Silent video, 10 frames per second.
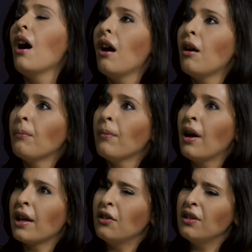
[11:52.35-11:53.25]

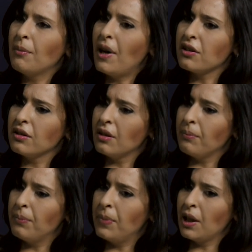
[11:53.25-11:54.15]
I can only imagine
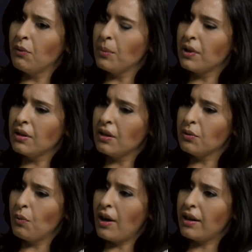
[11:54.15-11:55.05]
that being a woman
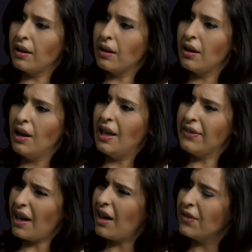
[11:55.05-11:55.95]
and working in
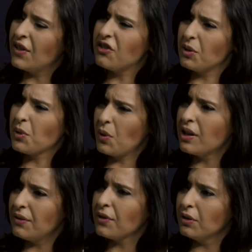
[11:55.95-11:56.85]
that kind of industry was quite
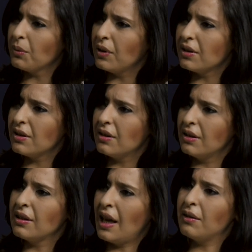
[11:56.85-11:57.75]
difficult once
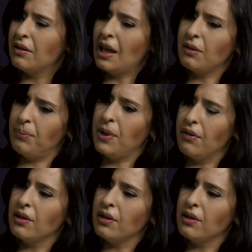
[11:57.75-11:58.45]
that period